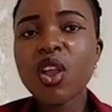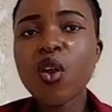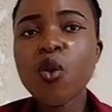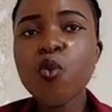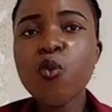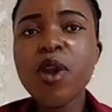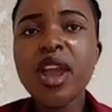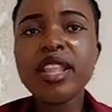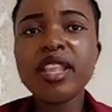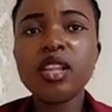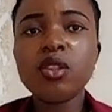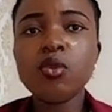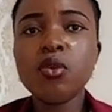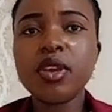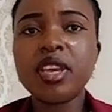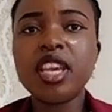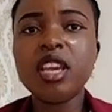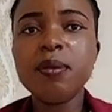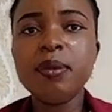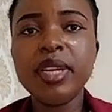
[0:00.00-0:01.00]
where they do
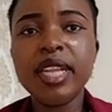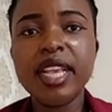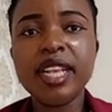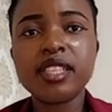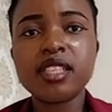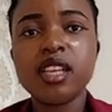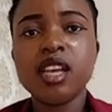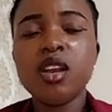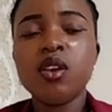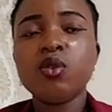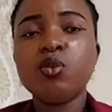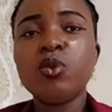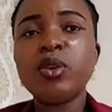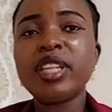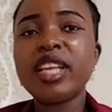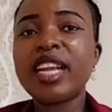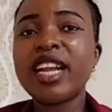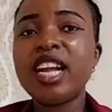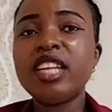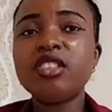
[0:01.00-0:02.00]
Kimlicks, where
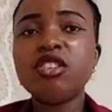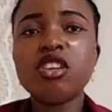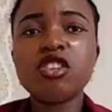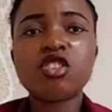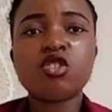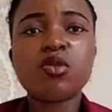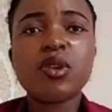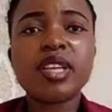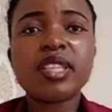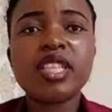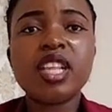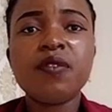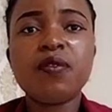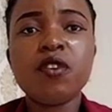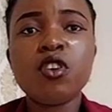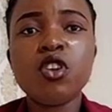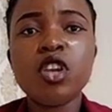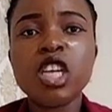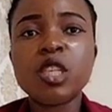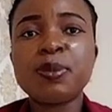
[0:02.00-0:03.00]
they can just translate for
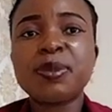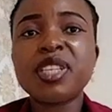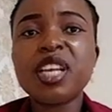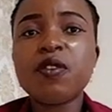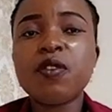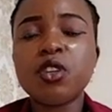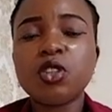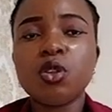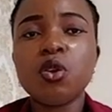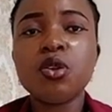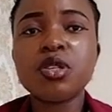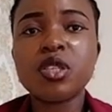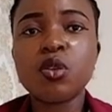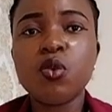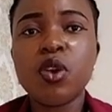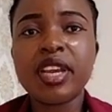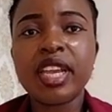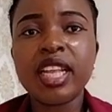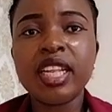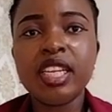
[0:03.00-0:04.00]
you, especially for those
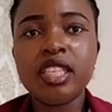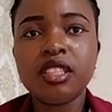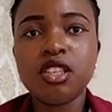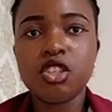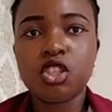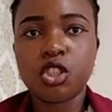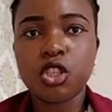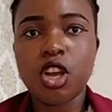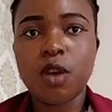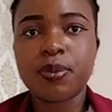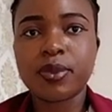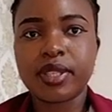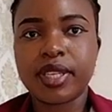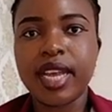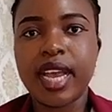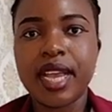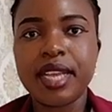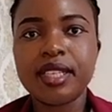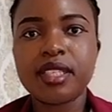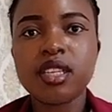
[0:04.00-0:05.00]
working in the shops,
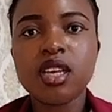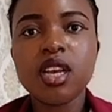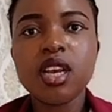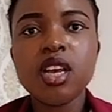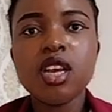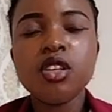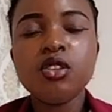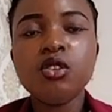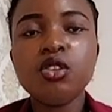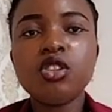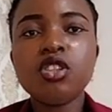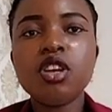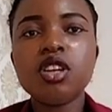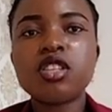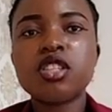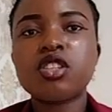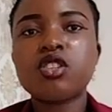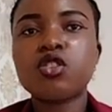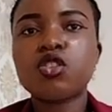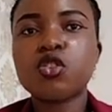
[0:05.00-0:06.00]
guys. You
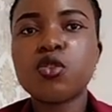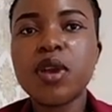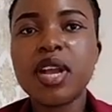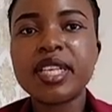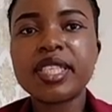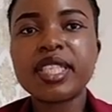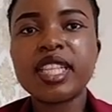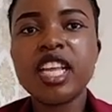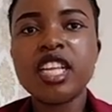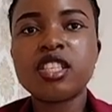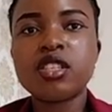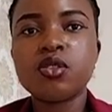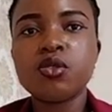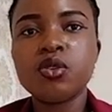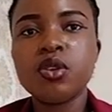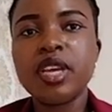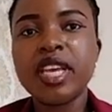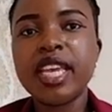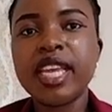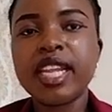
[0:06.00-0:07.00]
just translate to
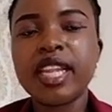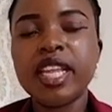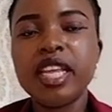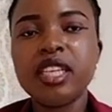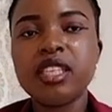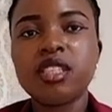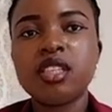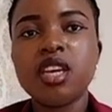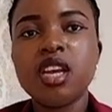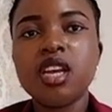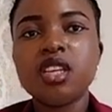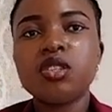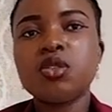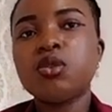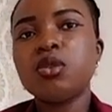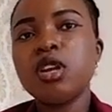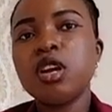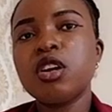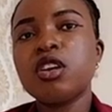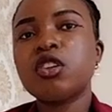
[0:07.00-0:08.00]
English
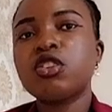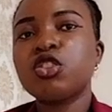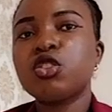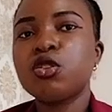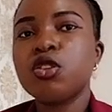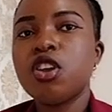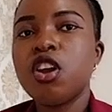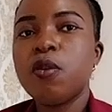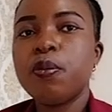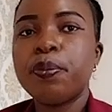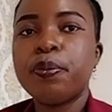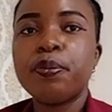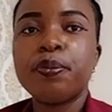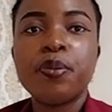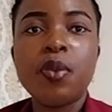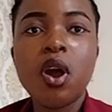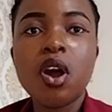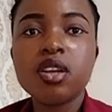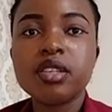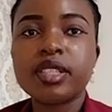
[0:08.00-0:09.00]
to your
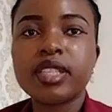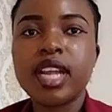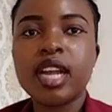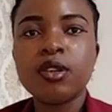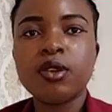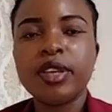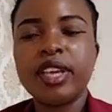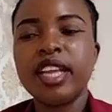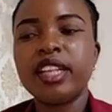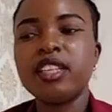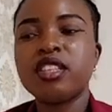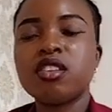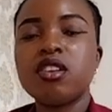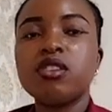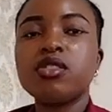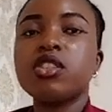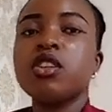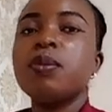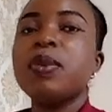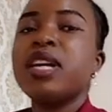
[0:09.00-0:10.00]
boss that, okay, this
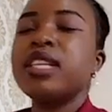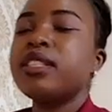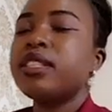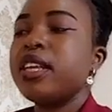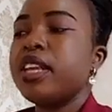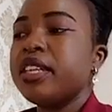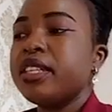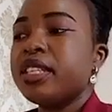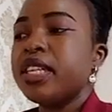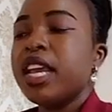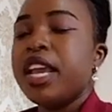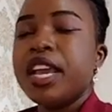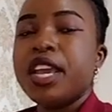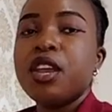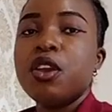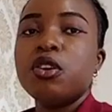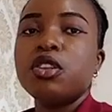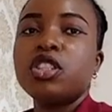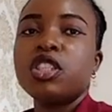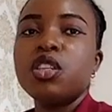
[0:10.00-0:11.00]
customer says he
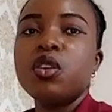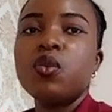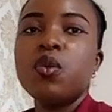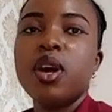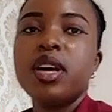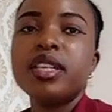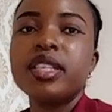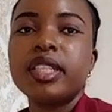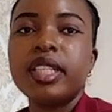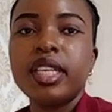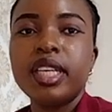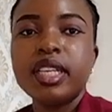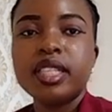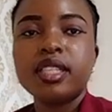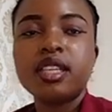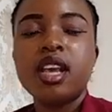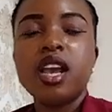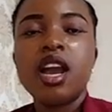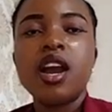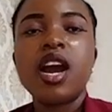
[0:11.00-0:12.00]
or she wants this,
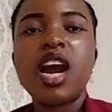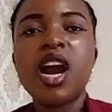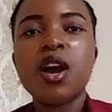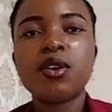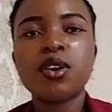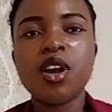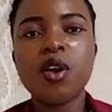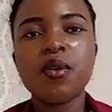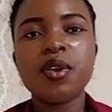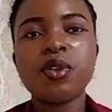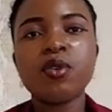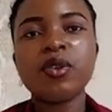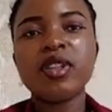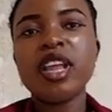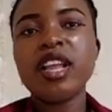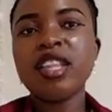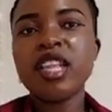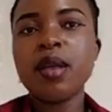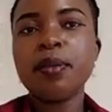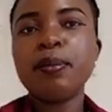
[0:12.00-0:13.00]
how can we do?
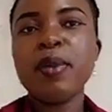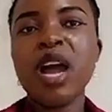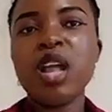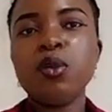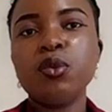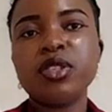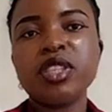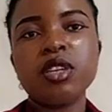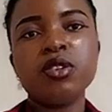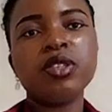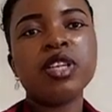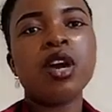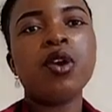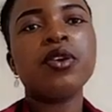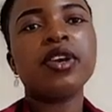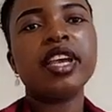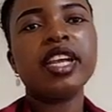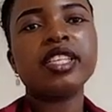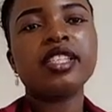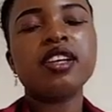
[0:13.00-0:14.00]
Then the man will tell you that,
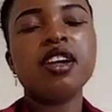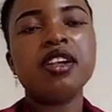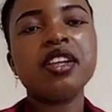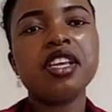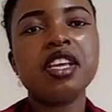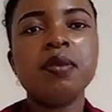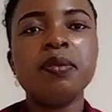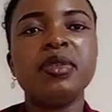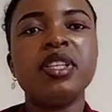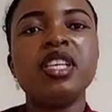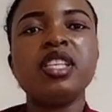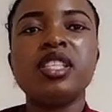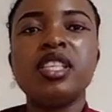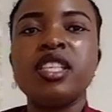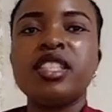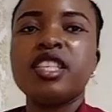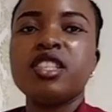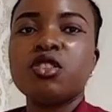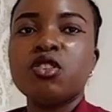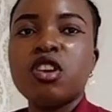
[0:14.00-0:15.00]
okay, tell him this
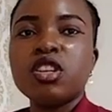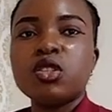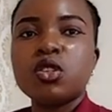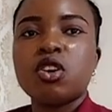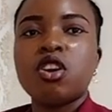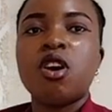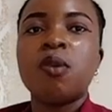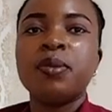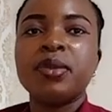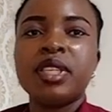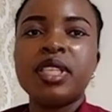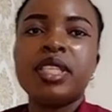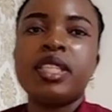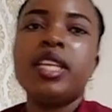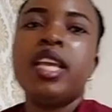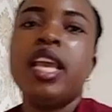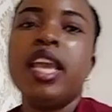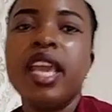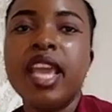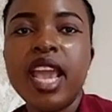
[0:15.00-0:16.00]
is going to come this
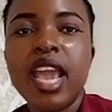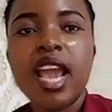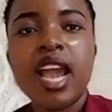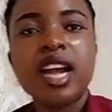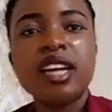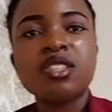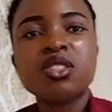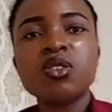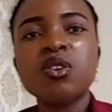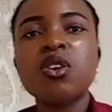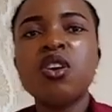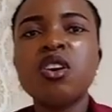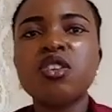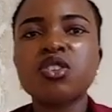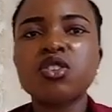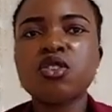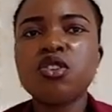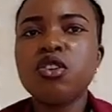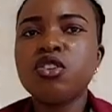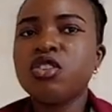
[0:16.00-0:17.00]
day, and so on.
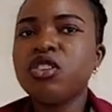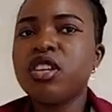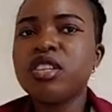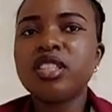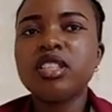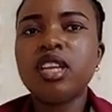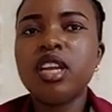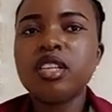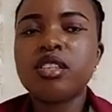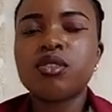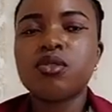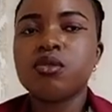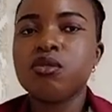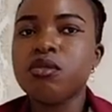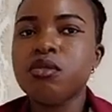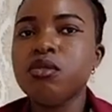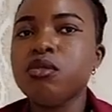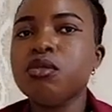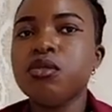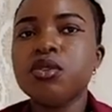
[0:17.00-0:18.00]
So you just need
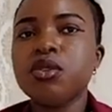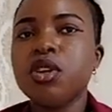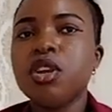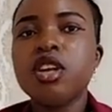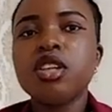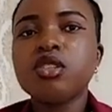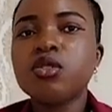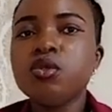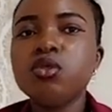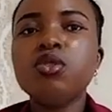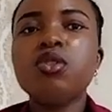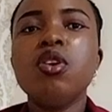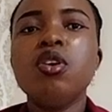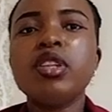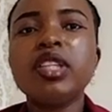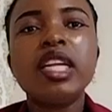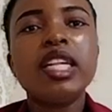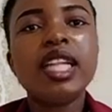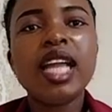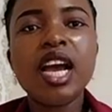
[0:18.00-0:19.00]
to know
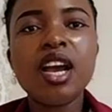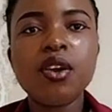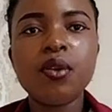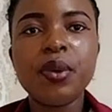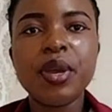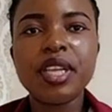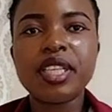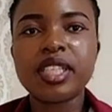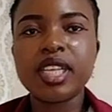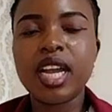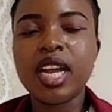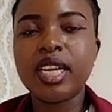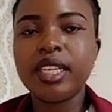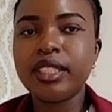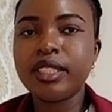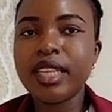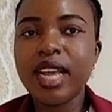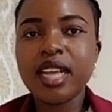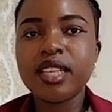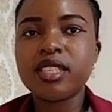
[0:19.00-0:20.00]
the language,
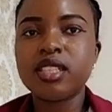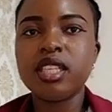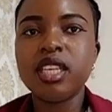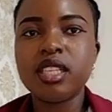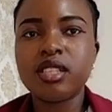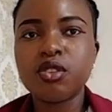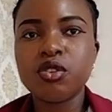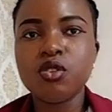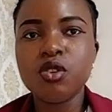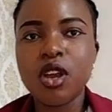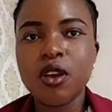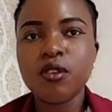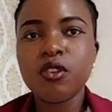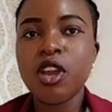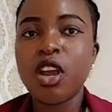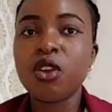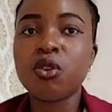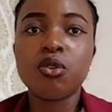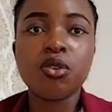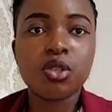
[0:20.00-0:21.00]
and that's it. You
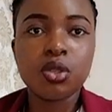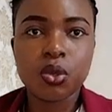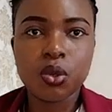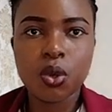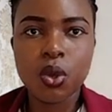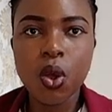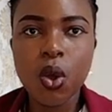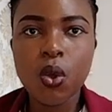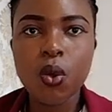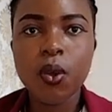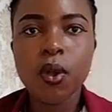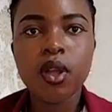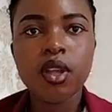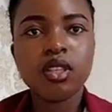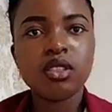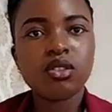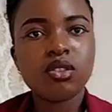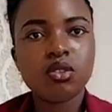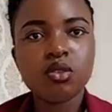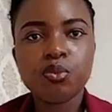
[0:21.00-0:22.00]
are good to go
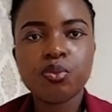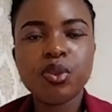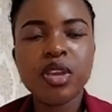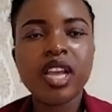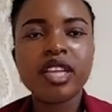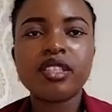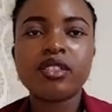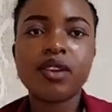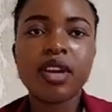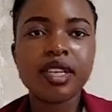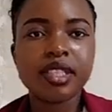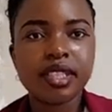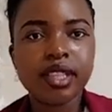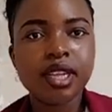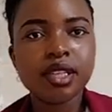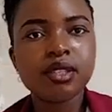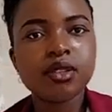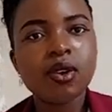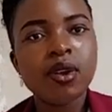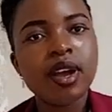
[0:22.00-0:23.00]
to be a
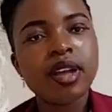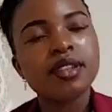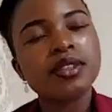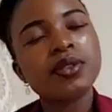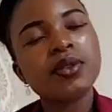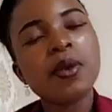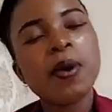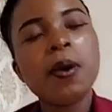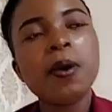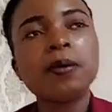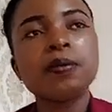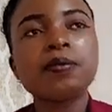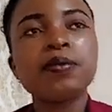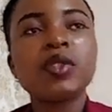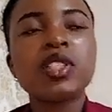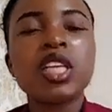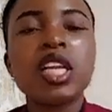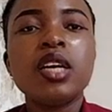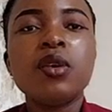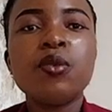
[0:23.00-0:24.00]
translator and so on.
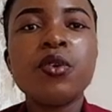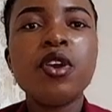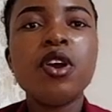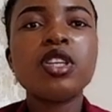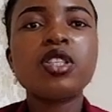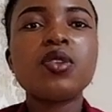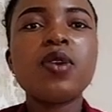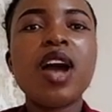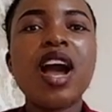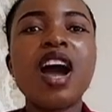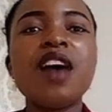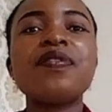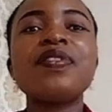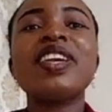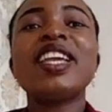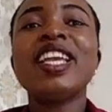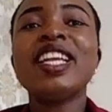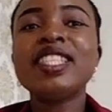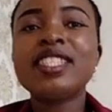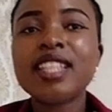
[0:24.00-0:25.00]
We also have
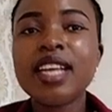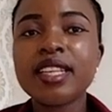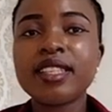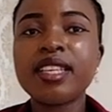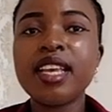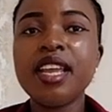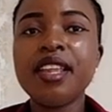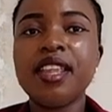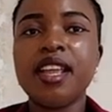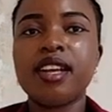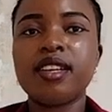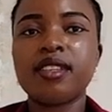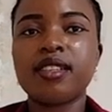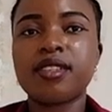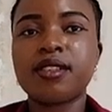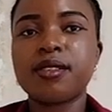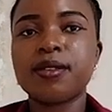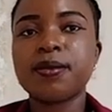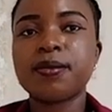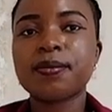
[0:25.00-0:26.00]

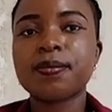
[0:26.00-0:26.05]
entertainers.